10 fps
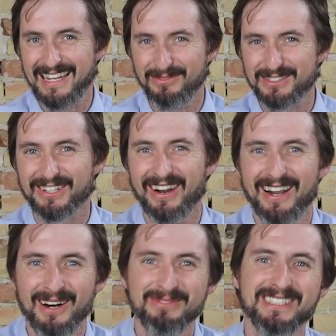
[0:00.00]
keeps
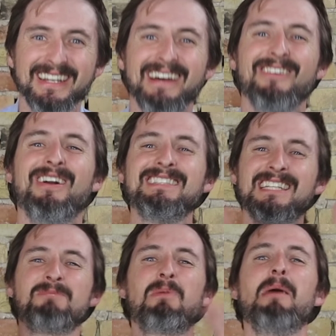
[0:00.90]
triops. Russ
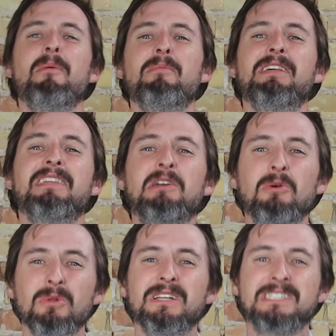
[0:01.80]
is probably the
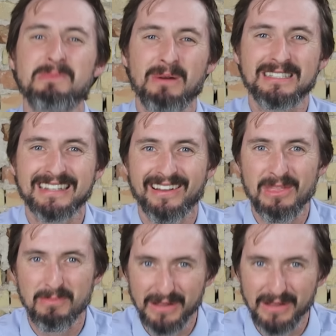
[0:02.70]
coolest person on the